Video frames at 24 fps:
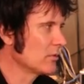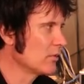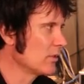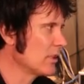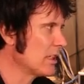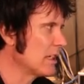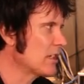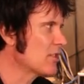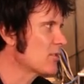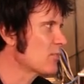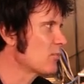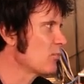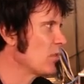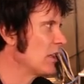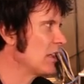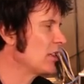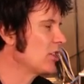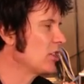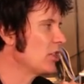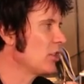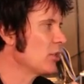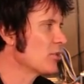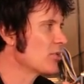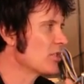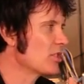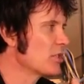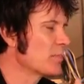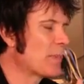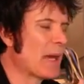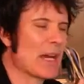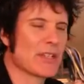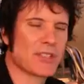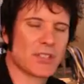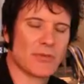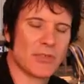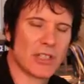these EQs, these
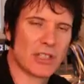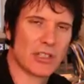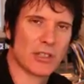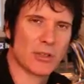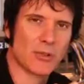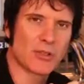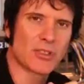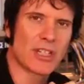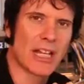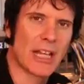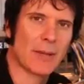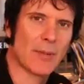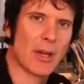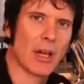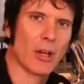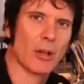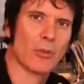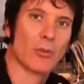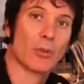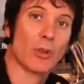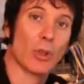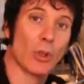passive EQs came out